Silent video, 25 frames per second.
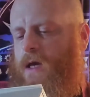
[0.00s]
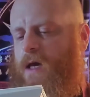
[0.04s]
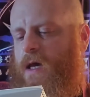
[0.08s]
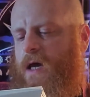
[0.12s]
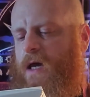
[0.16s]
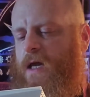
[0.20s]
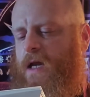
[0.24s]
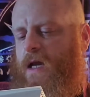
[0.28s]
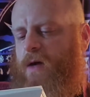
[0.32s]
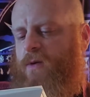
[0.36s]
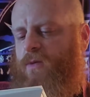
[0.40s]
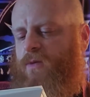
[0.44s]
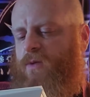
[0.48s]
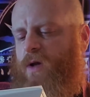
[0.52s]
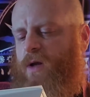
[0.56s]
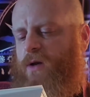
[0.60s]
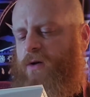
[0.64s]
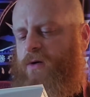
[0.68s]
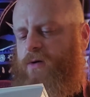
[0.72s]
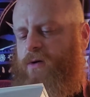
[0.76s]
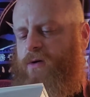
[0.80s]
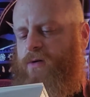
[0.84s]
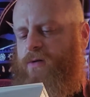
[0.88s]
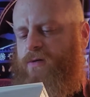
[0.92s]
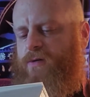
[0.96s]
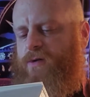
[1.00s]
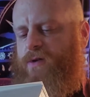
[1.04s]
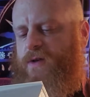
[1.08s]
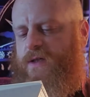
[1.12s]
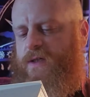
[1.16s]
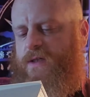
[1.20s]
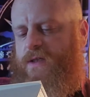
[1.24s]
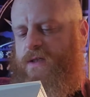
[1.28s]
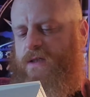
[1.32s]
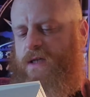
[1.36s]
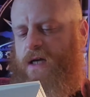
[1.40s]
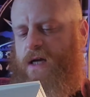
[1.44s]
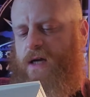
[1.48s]
and I wondered if
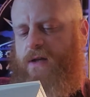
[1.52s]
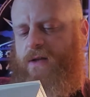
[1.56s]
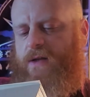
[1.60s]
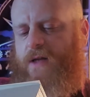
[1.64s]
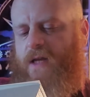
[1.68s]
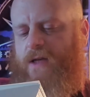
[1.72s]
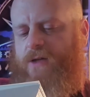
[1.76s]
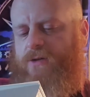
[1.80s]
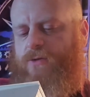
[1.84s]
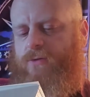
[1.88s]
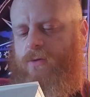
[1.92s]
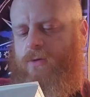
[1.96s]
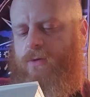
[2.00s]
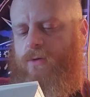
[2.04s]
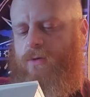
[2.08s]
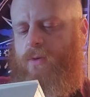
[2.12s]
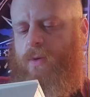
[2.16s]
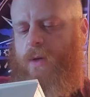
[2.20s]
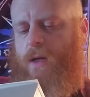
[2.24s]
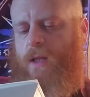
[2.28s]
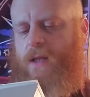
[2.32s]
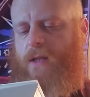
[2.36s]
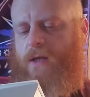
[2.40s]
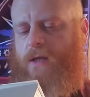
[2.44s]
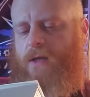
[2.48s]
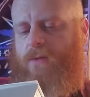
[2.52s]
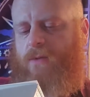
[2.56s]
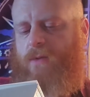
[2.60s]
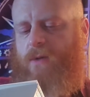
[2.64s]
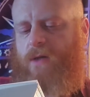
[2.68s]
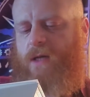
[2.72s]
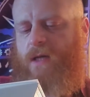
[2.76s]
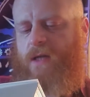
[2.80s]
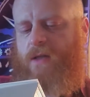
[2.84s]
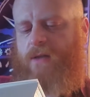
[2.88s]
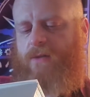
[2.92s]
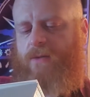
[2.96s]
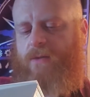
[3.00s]
this unnatural quality were
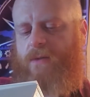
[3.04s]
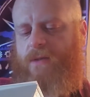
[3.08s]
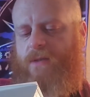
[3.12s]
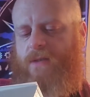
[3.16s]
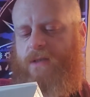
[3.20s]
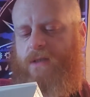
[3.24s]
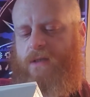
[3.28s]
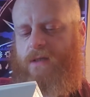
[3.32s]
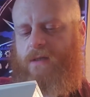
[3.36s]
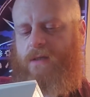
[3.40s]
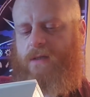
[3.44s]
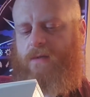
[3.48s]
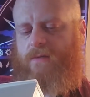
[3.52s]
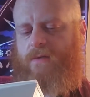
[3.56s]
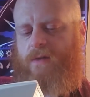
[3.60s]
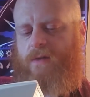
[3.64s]
not the result of a